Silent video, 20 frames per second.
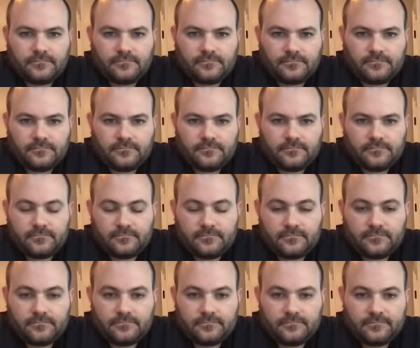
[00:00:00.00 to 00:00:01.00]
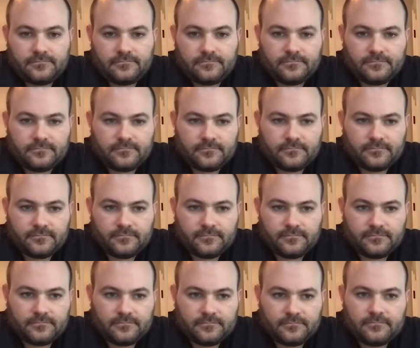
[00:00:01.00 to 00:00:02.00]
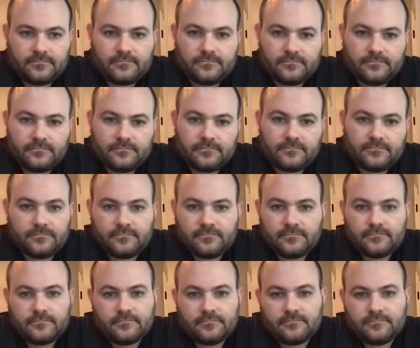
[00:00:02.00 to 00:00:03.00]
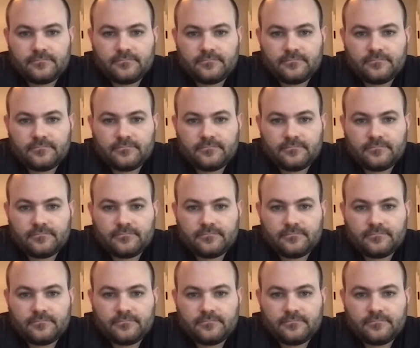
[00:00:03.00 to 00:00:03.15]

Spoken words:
[no speech]